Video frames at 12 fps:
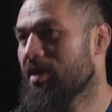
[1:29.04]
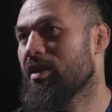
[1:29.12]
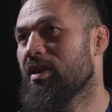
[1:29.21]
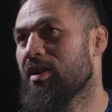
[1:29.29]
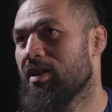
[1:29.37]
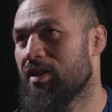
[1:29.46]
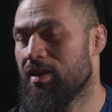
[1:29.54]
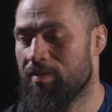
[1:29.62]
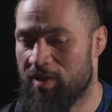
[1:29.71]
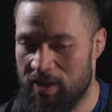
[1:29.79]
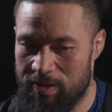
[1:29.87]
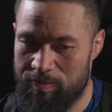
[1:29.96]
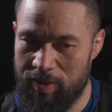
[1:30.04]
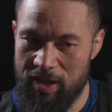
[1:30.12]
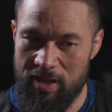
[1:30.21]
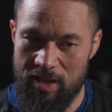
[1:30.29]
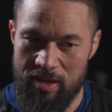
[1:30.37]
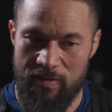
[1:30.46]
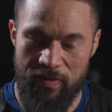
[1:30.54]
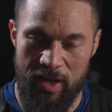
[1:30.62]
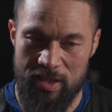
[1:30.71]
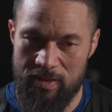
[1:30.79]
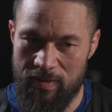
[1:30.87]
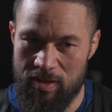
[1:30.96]
And just being there in the
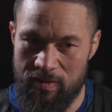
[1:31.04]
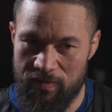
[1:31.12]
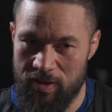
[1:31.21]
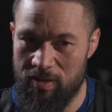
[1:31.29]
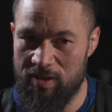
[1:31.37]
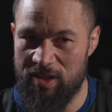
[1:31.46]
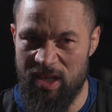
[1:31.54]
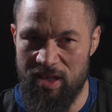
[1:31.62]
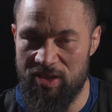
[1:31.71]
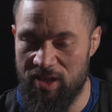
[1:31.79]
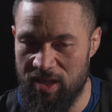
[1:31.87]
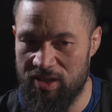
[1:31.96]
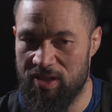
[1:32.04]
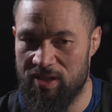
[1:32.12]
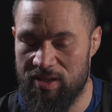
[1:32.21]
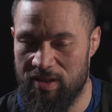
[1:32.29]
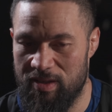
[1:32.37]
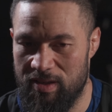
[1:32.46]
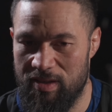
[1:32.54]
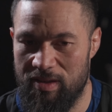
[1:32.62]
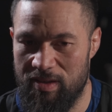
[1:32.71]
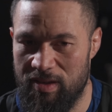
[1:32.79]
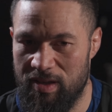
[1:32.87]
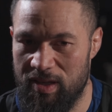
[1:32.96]
face of, I could feel his energy.
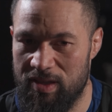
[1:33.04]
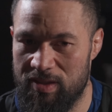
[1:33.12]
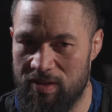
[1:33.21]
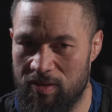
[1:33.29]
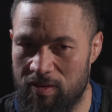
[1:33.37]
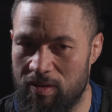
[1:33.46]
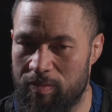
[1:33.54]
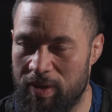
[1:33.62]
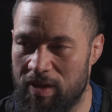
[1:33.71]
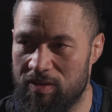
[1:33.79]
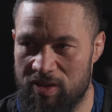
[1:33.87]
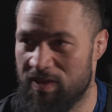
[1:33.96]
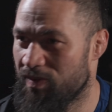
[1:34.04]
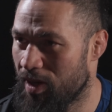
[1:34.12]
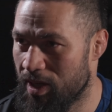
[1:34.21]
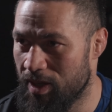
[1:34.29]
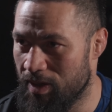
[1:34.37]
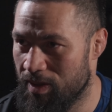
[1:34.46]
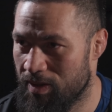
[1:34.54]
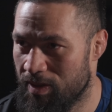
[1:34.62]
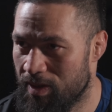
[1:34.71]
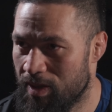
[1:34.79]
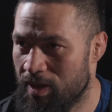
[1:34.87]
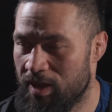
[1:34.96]
He's all about just fighting.
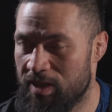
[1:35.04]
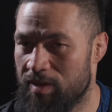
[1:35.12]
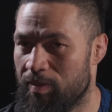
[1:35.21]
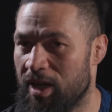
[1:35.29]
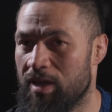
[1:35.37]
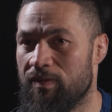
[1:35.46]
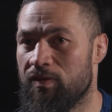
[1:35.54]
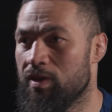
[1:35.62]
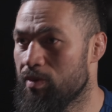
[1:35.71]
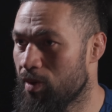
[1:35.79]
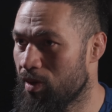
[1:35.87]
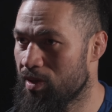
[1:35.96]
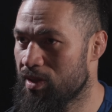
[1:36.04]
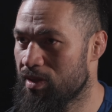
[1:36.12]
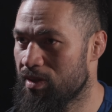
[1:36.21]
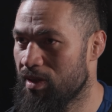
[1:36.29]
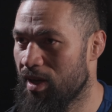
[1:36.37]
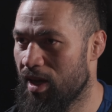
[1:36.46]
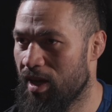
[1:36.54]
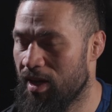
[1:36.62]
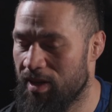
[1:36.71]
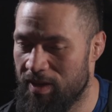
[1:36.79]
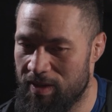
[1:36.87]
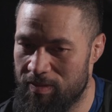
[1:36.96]
He's a man of few words,
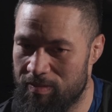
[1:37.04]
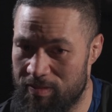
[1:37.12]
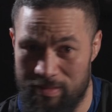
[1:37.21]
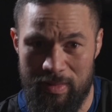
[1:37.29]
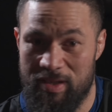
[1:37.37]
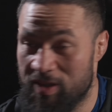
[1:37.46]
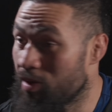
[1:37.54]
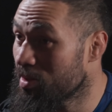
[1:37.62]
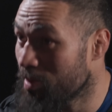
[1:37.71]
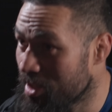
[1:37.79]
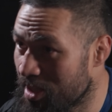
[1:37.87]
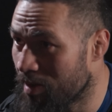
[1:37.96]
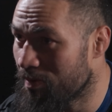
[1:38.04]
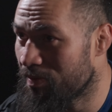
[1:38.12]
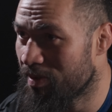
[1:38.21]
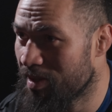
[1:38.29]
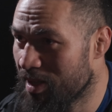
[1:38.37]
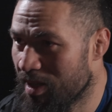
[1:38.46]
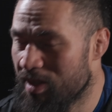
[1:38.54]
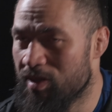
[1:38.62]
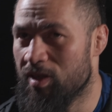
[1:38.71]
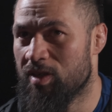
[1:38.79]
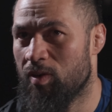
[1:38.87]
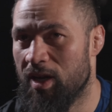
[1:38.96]
and so is myself. So
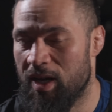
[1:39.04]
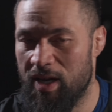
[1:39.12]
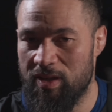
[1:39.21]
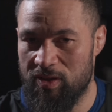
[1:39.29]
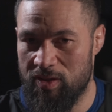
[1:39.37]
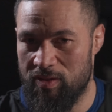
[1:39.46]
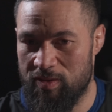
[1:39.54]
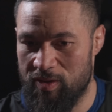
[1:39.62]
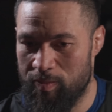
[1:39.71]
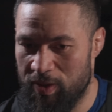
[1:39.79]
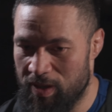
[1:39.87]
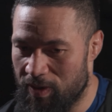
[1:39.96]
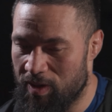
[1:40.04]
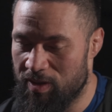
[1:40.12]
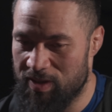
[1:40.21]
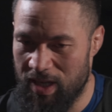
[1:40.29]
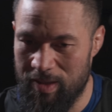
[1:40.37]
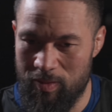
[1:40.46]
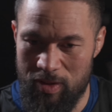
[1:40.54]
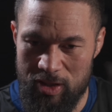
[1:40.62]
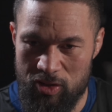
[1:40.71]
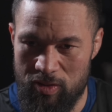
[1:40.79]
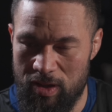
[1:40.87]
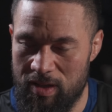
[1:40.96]
it's quite hard to be around a table and
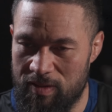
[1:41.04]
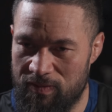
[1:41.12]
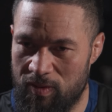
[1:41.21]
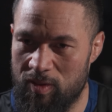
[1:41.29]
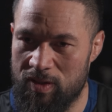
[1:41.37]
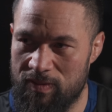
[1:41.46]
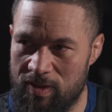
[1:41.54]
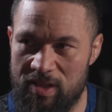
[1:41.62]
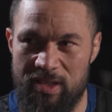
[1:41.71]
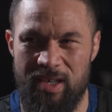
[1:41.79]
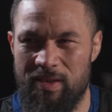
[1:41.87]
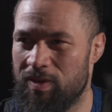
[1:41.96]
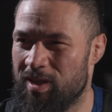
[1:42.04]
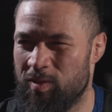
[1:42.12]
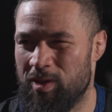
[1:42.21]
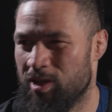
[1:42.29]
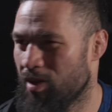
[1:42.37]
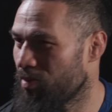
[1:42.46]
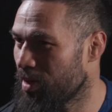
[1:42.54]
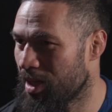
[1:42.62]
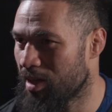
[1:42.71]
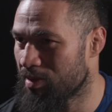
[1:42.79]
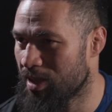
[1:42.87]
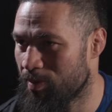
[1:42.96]
try and forcefully say things when it's not really
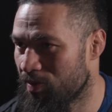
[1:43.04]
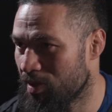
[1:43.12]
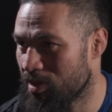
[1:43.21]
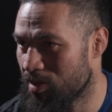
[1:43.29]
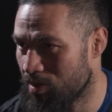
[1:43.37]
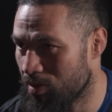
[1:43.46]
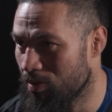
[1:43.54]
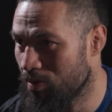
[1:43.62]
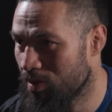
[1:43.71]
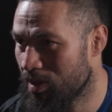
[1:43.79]
our type of thing to do.